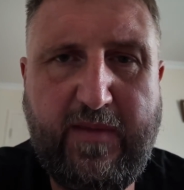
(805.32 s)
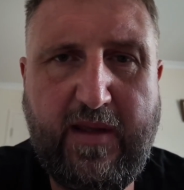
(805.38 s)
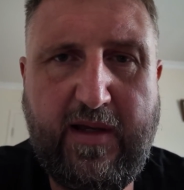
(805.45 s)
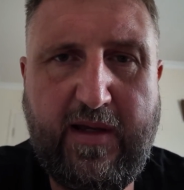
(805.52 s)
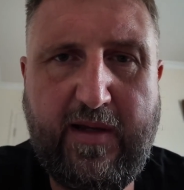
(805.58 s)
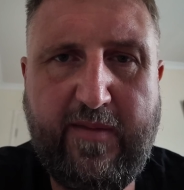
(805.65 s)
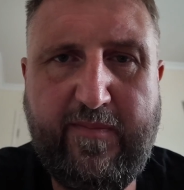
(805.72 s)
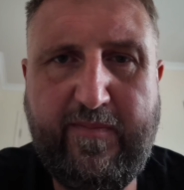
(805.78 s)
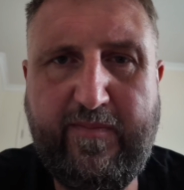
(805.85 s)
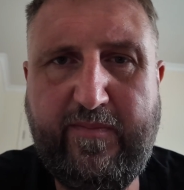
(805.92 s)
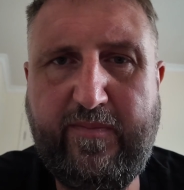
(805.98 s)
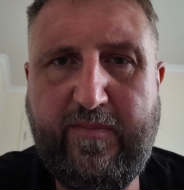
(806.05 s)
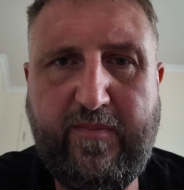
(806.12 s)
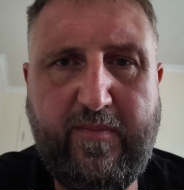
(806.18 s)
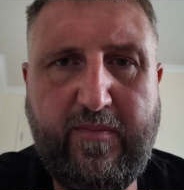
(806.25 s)
I don't
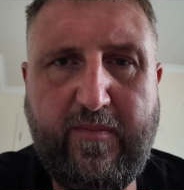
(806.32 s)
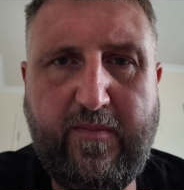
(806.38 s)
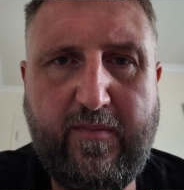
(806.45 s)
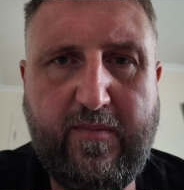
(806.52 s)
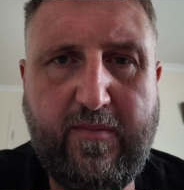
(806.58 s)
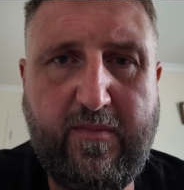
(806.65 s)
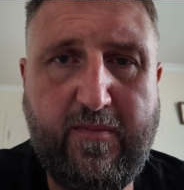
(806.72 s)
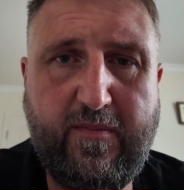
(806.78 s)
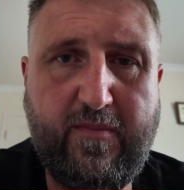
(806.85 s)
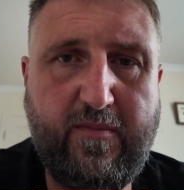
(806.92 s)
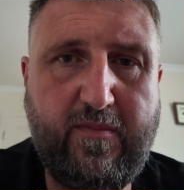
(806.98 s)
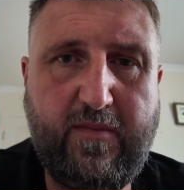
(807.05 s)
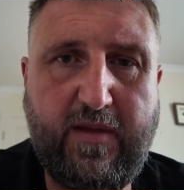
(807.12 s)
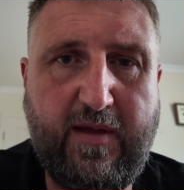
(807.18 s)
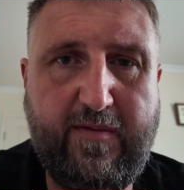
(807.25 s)

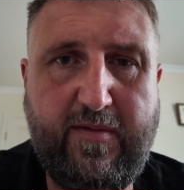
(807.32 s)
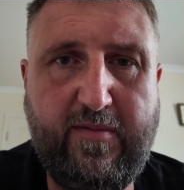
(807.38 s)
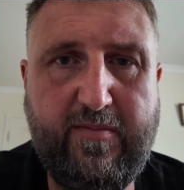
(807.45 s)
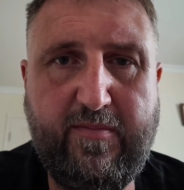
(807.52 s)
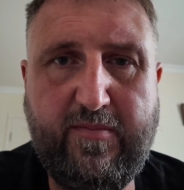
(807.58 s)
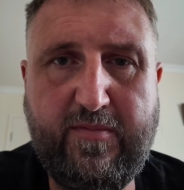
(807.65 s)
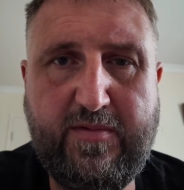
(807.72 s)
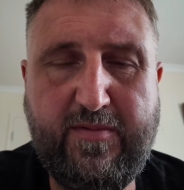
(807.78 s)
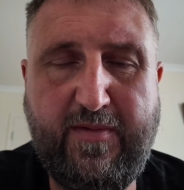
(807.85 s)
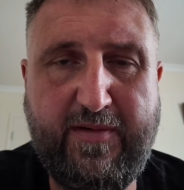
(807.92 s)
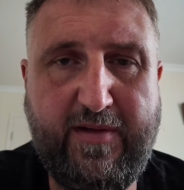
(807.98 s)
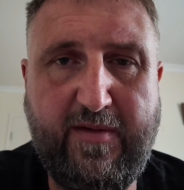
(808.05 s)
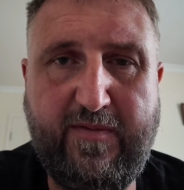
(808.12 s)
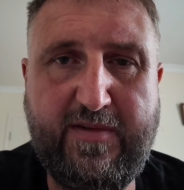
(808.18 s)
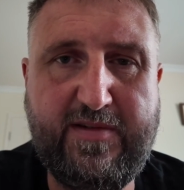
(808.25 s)
know if
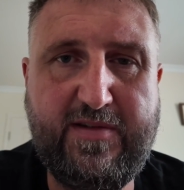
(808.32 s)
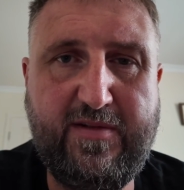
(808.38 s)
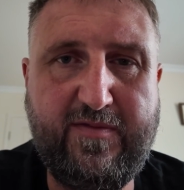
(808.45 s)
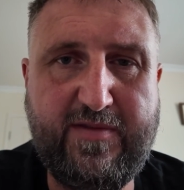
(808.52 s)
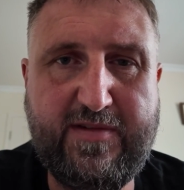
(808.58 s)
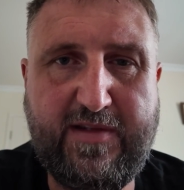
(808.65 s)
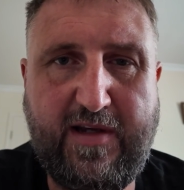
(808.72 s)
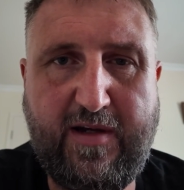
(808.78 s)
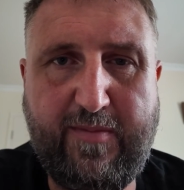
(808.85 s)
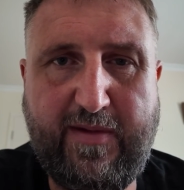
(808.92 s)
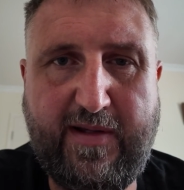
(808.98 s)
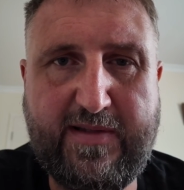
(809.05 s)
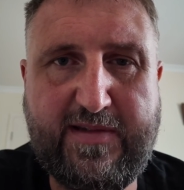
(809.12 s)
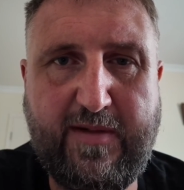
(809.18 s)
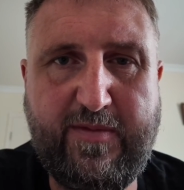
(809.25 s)
it's still for sale, but
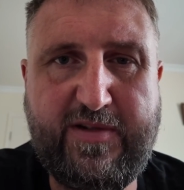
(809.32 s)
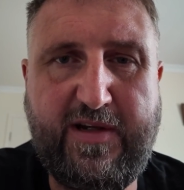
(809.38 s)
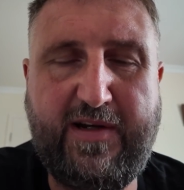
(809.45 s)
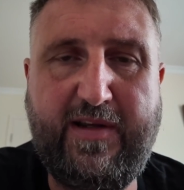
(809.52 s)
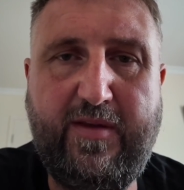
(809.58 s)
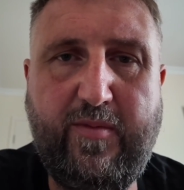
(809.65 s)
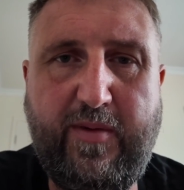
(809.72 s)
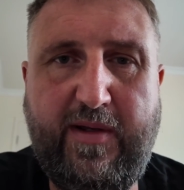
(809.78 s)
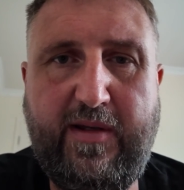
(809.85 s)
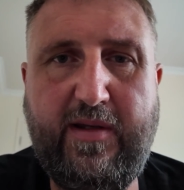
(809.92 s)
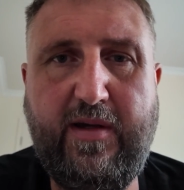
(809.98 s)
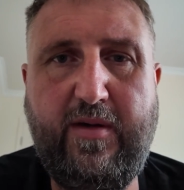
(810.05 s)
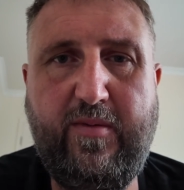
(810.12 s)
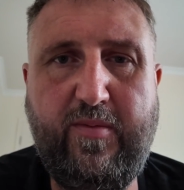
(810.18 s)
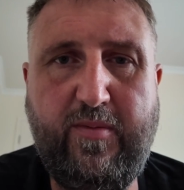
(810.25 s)
that's how much it had in the
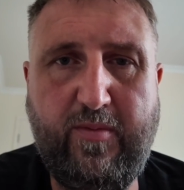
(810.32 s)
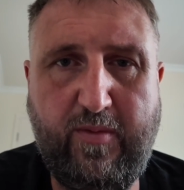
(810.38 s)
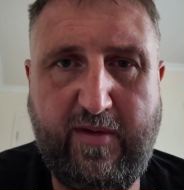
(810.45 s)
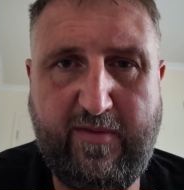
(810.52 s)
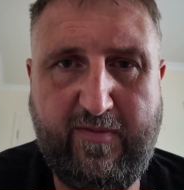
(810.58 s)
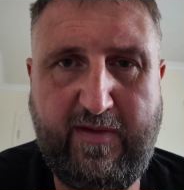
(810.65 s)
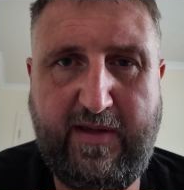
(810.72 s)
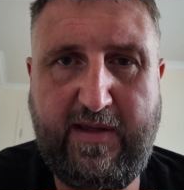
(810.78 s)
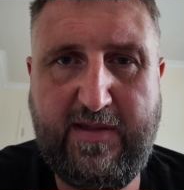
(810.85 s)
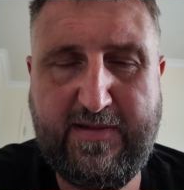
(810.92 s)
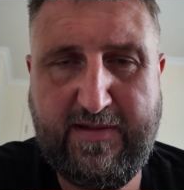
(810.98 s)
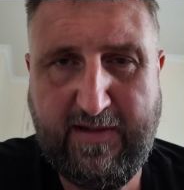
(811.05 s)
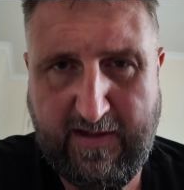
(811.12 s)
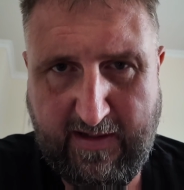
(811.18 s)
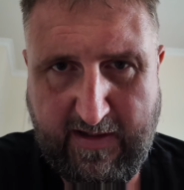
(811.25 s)
window with
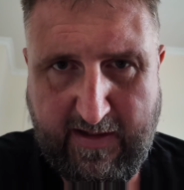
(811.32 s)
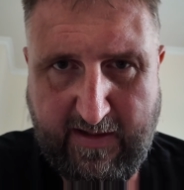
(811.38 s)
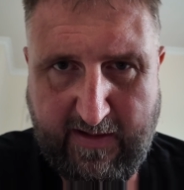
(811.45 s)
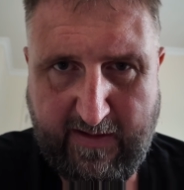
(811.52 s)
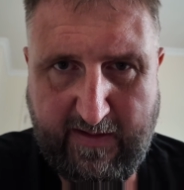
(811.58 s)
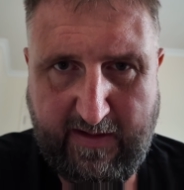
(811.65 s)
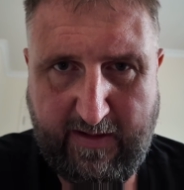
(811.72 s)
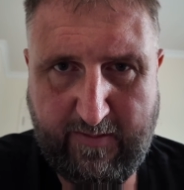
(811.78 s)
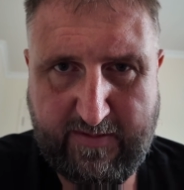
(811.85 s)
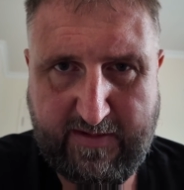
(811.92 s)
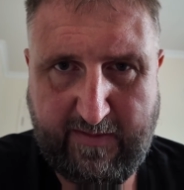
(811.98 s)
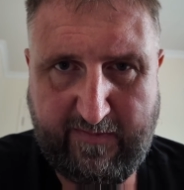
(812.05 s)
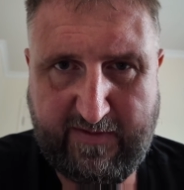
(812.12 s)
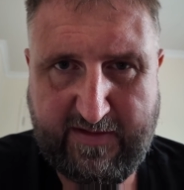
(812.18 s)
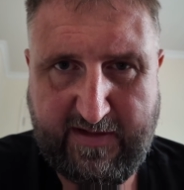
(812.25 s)
fees. It was
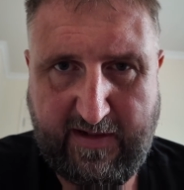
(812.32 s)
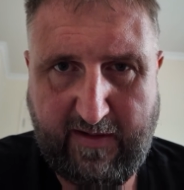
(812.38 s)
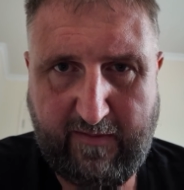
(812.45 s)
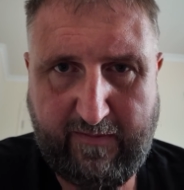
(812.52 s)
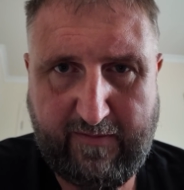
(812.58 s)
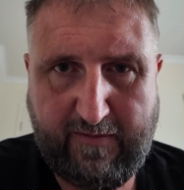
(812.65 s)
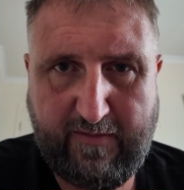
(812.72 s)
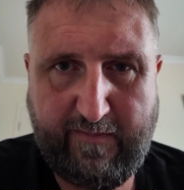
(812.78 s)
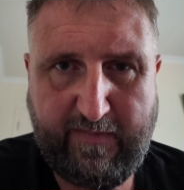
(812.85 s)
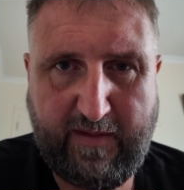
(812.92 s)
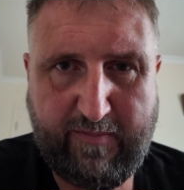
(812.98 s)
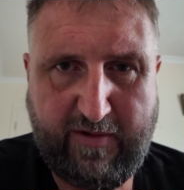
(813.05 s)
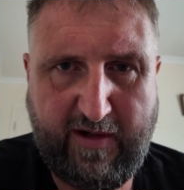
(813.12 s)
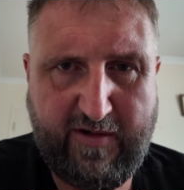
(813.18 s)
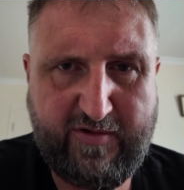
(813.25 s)
up for sale for. The
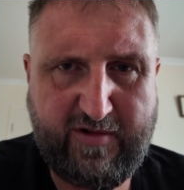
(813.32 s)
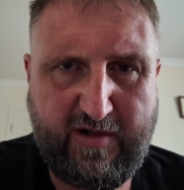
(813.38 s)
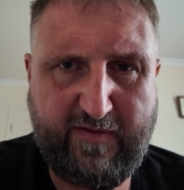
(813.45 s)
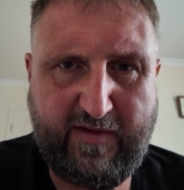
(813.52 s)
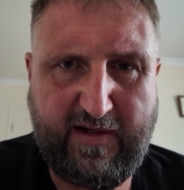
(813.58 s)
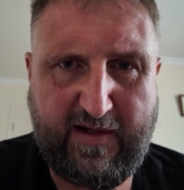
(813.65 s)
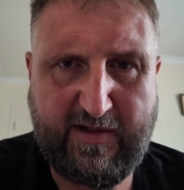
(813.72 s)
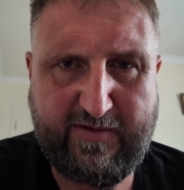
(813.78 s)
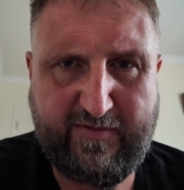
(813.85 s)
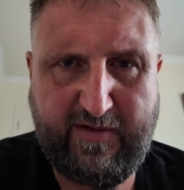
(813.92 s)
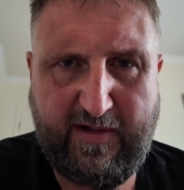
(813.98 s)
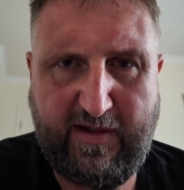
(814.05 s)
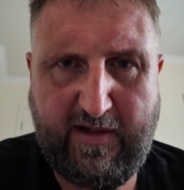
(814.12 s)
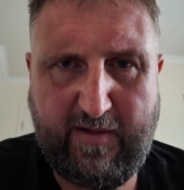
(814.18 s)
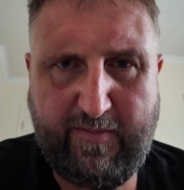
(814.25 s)
Pro Drive cars
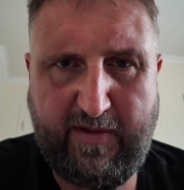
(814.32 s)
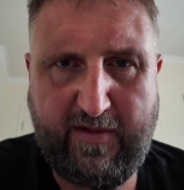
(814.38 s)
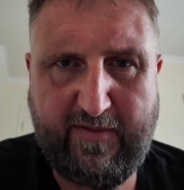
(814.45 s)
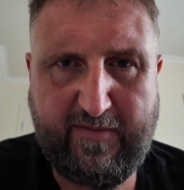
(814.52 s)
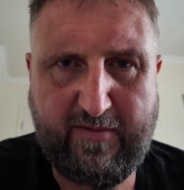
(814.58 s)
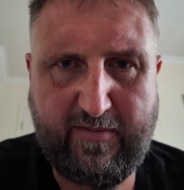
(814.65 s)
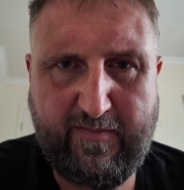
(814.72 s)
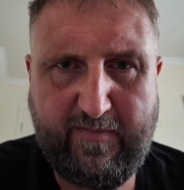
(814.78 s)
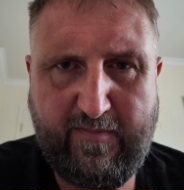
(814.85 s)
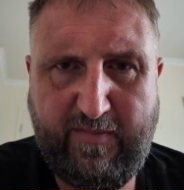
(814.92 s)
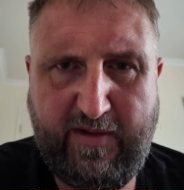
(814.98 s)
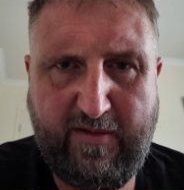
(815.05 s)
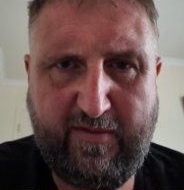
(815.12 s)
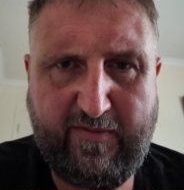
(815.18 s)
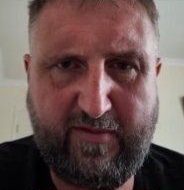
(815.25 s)
really are beautiful,
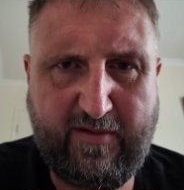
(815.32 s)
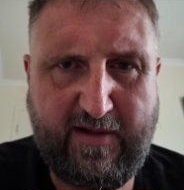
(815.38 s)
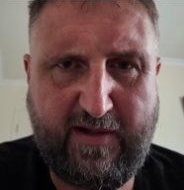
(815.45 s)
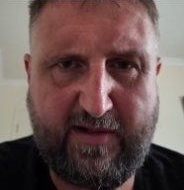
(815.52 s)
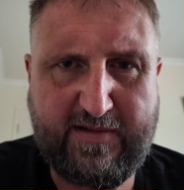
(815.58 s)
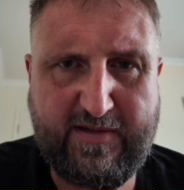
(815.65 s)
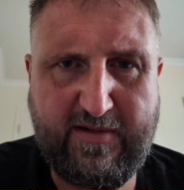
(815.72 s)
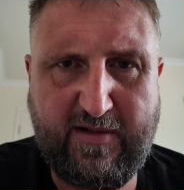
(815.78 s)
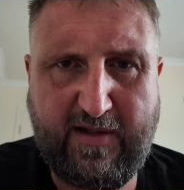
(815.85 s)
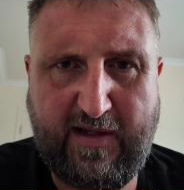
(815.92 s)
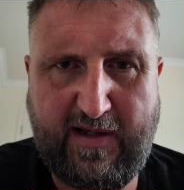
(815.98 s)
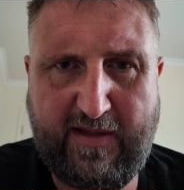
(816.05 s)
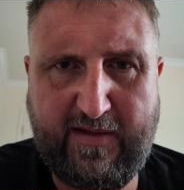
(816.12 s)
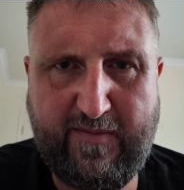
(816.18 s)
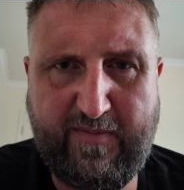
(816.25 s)
beautiful cars to look
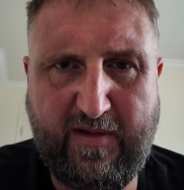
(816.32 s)
at.